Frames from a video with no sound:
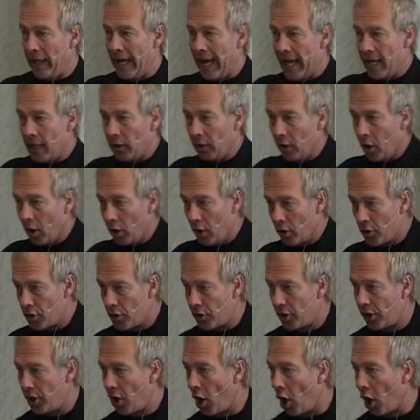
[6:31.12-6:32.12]
We had a
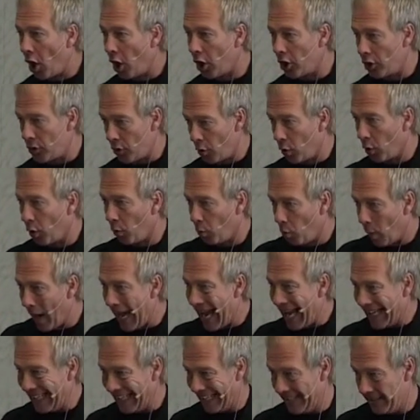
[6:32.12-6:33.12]
large cart or
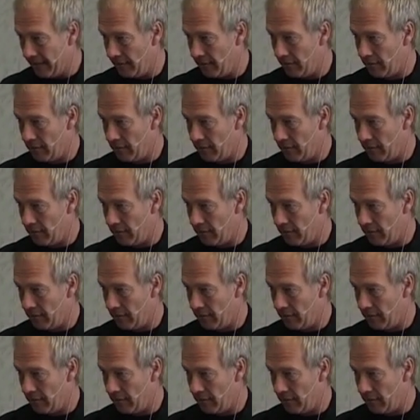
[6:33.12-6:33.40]
wagon.